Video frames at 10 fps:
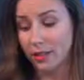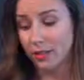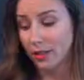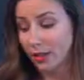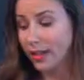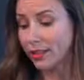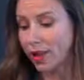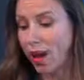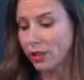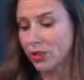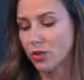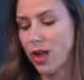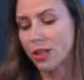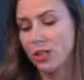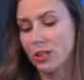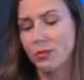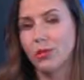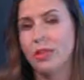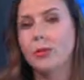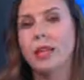uh, divide and conquer strategy that we're
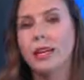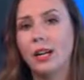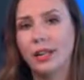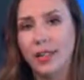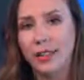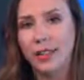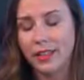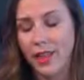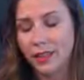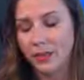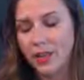seeing played out again and again.